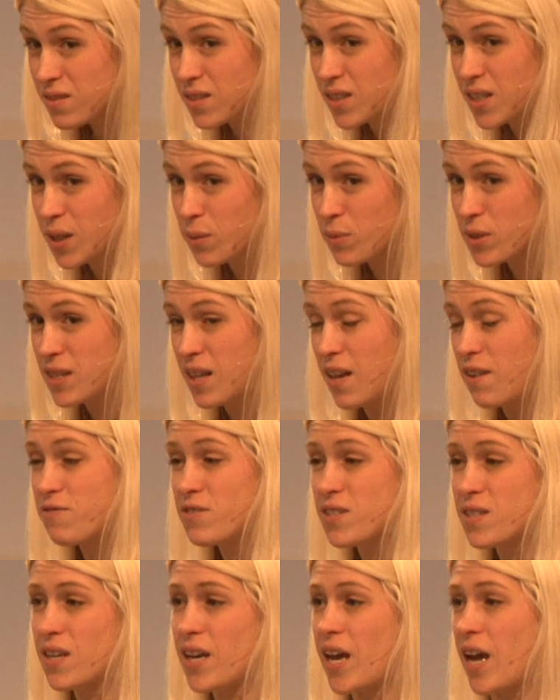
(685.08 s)
and he was left
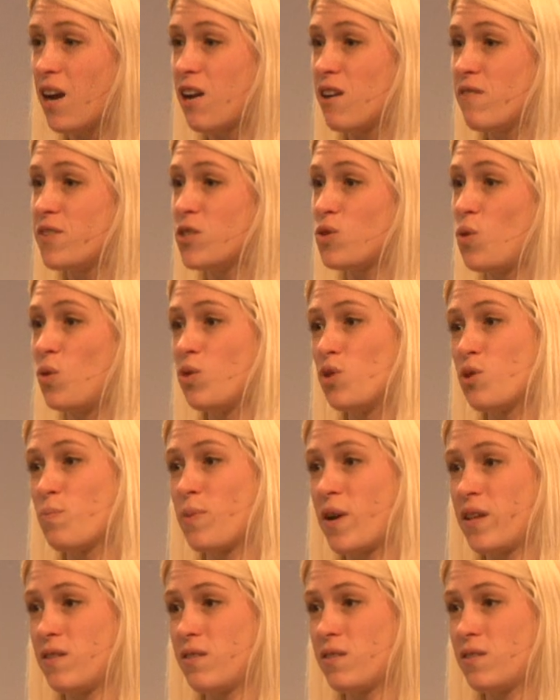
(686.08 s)
to the care of his older
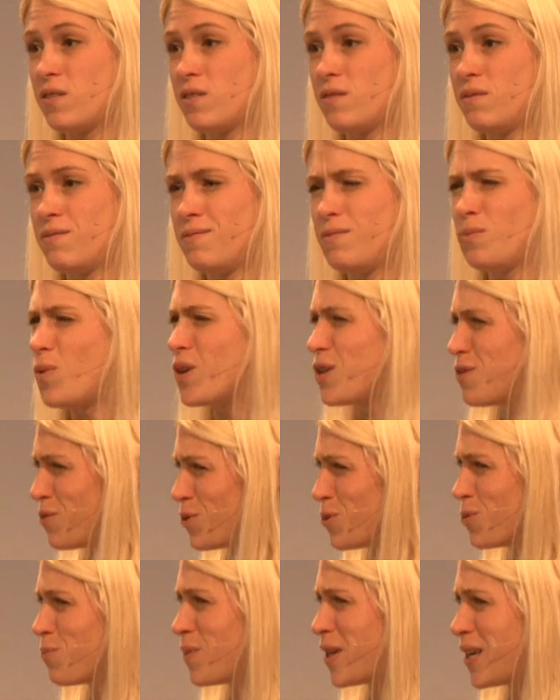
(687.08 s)
brothers, one of
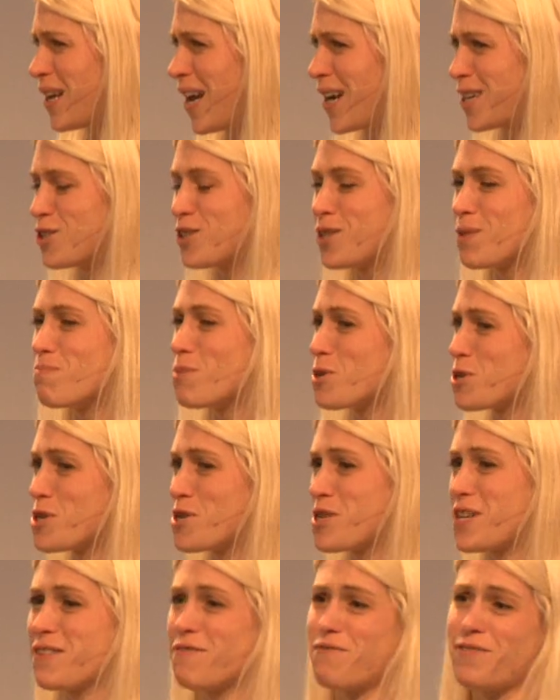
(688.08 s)
whom he actually murdered
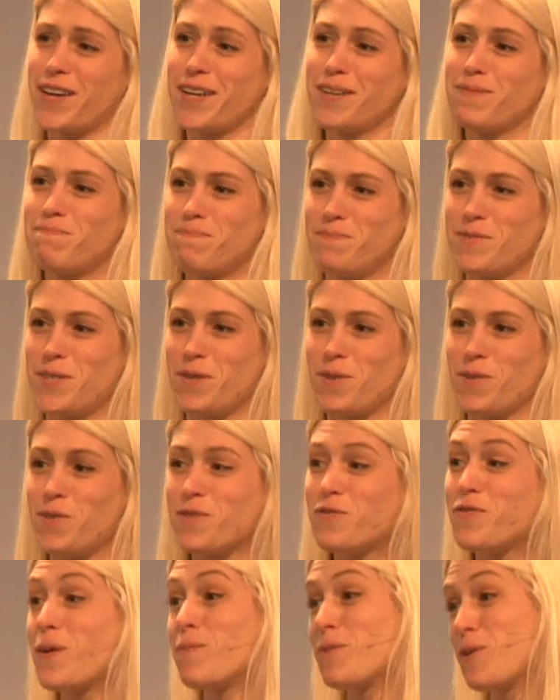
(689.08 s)
in a fight. So those
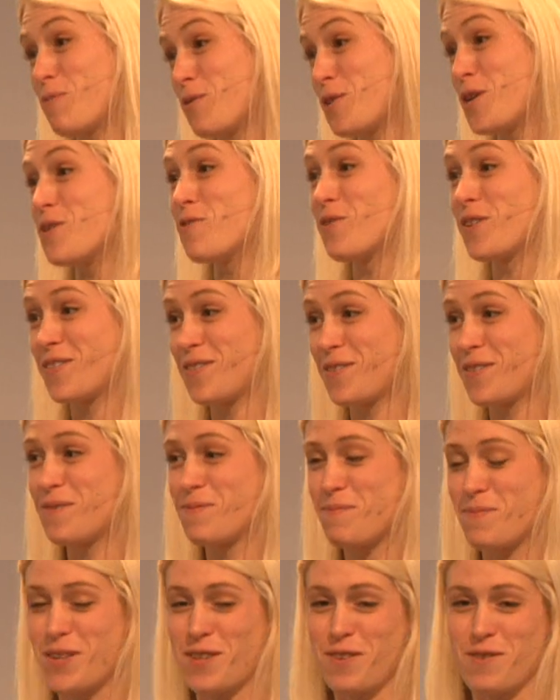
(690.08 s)
family reunions
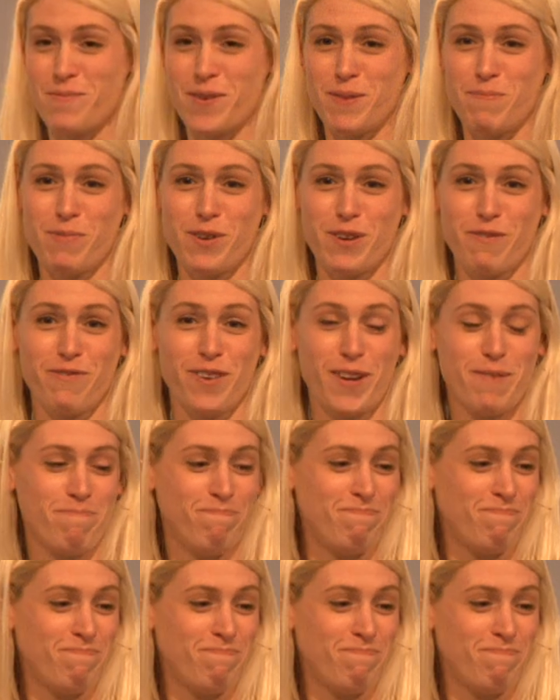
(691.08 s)
must have been pretty fun.